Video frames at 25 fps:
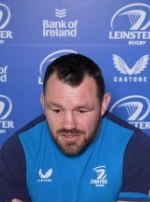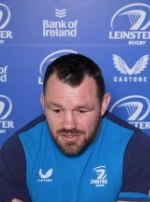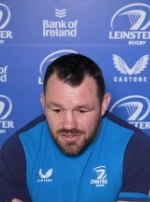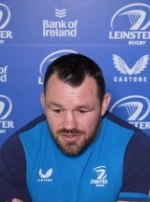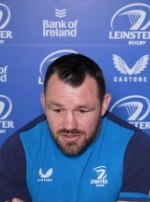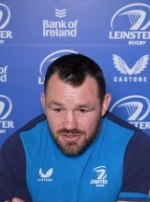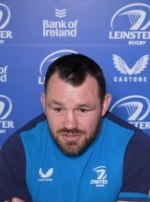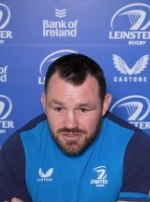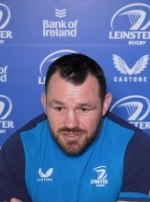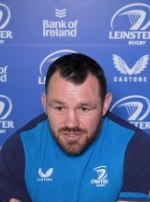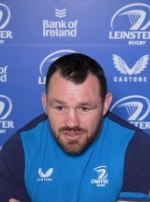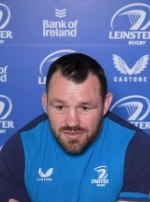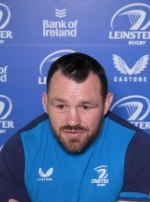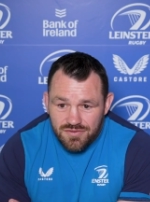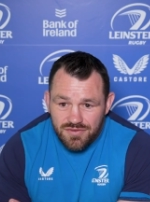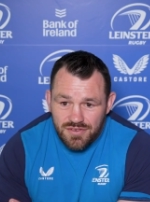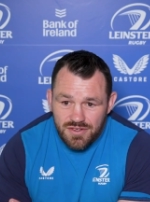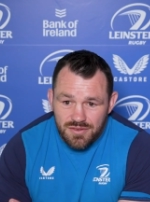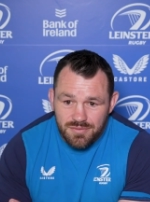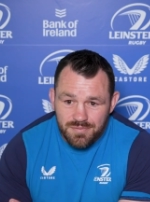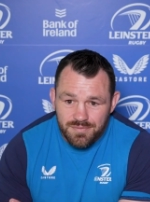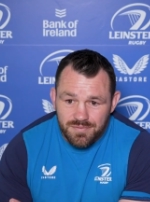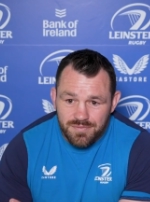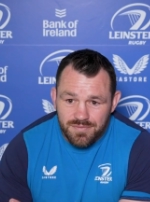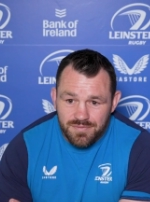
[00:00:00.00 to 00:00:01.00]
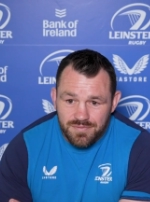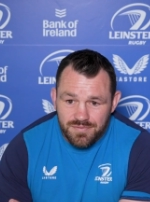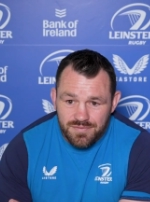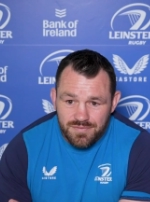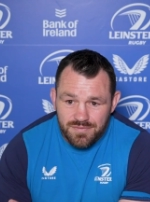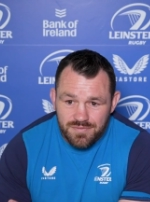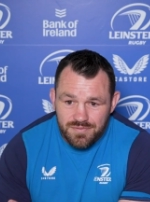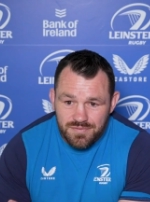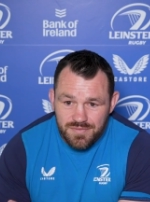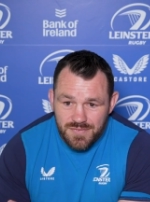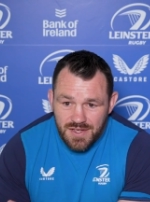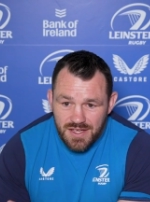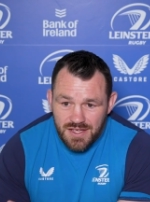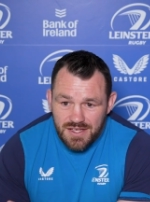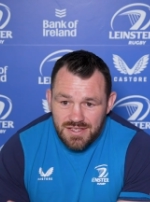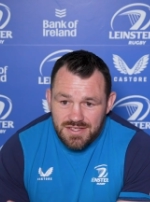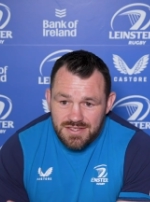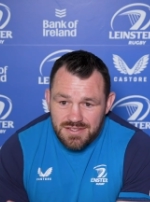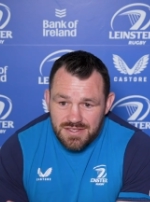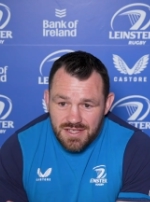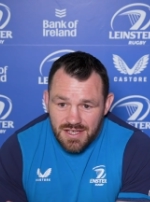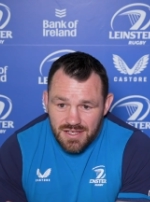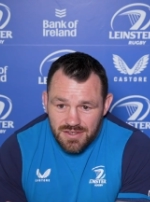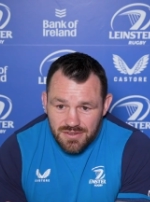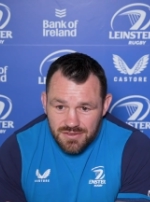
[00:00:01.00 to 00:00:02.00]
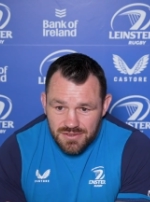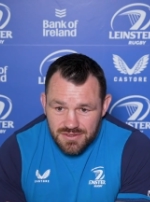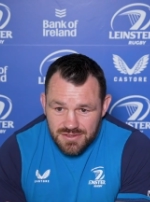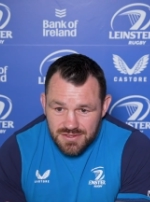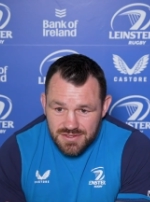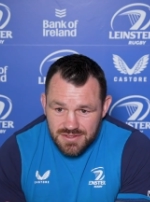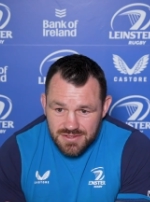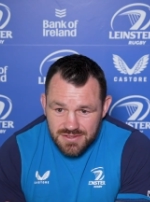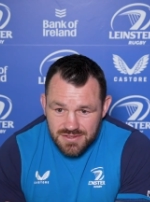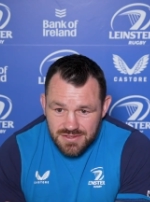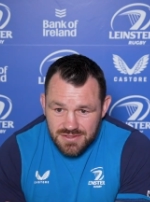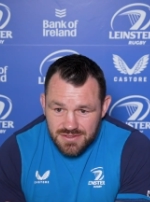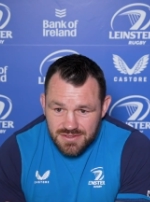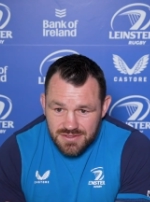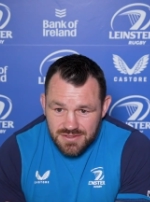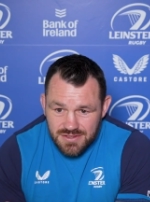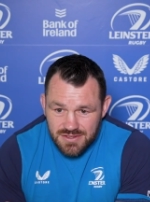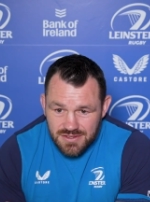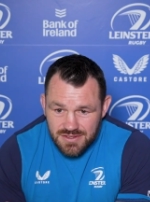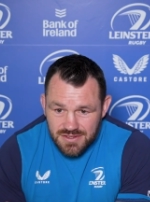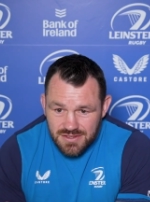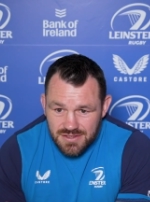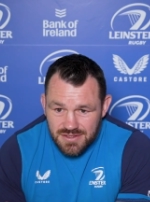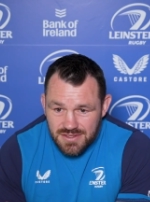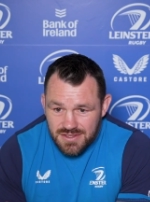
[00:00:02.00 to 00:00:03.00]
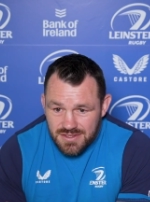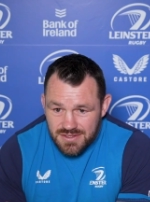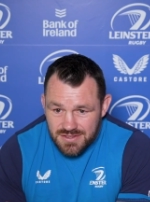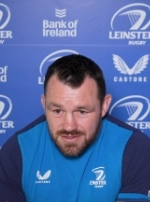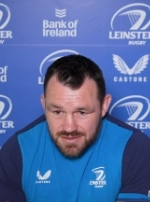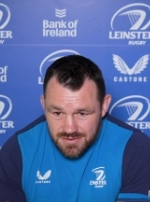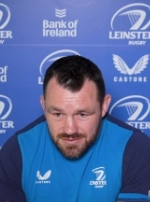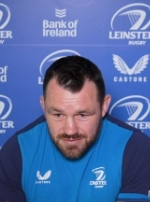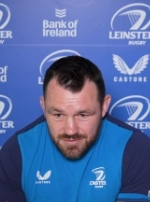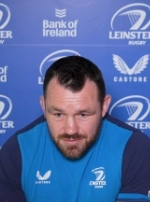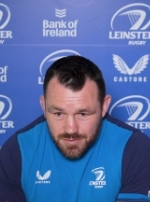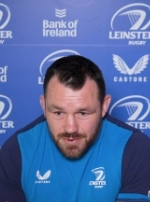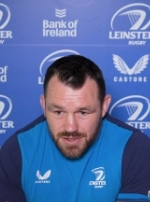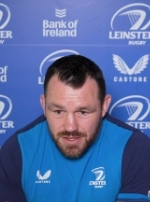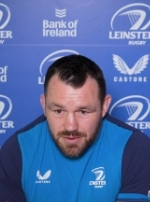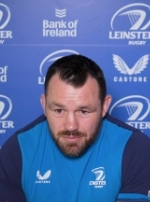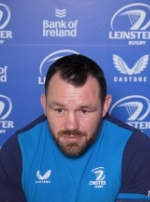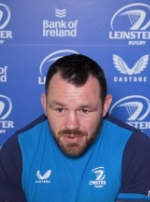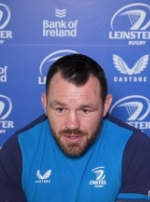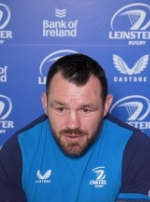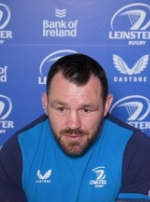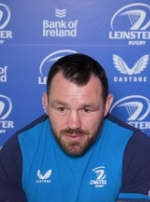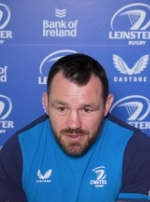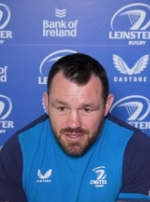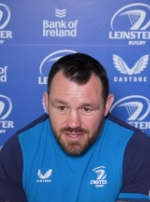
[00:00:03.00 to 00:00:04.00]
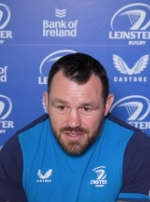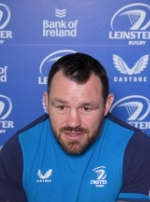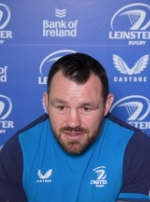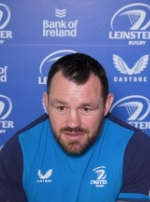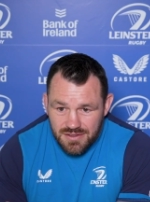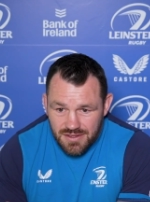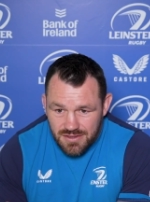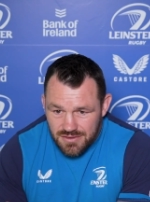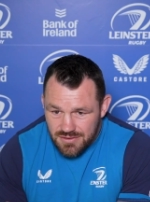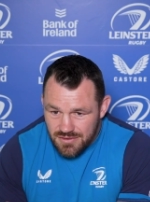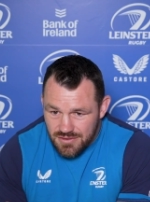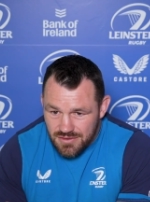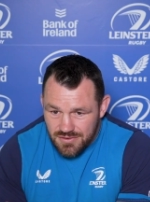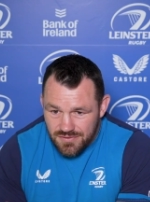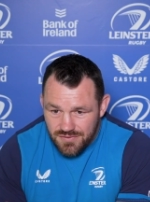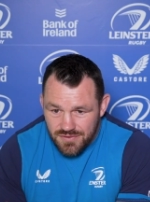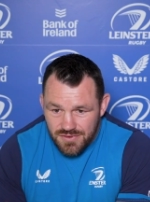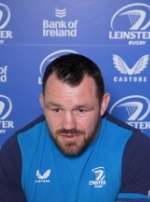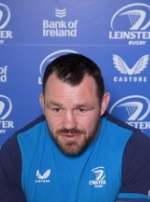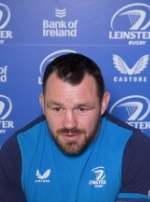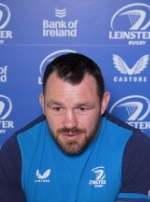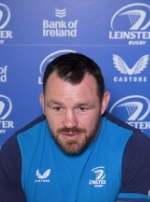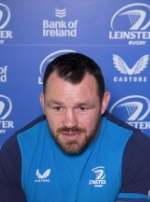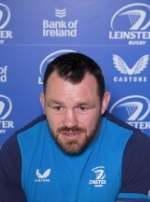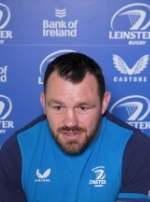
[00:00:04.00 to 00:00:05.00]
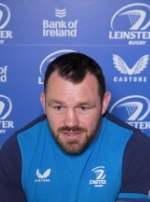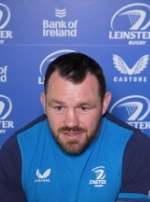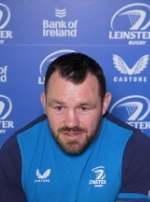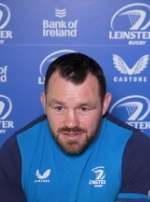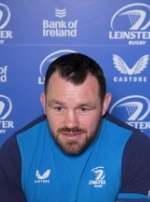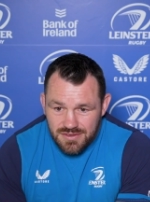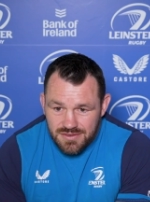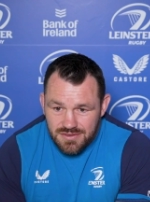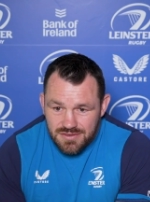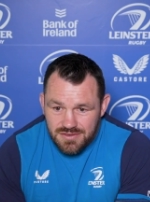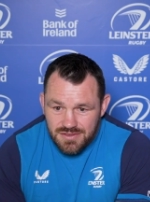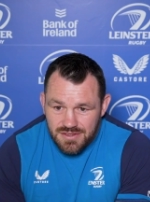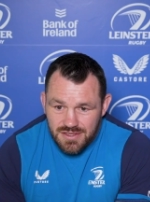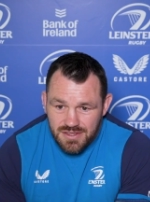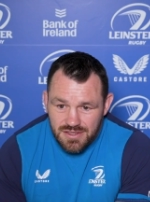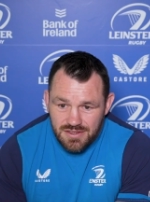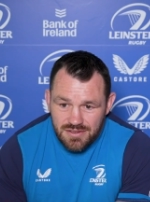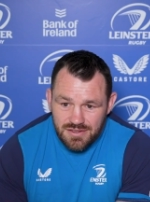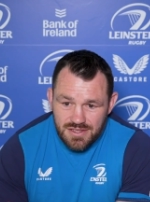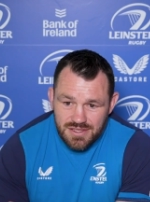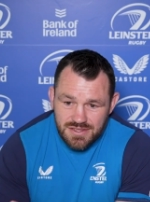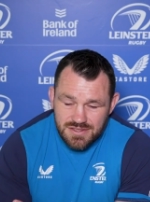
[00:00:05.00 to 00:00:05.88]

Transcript: cultured from kids now. It's it's week by week. Don't look forward, and you know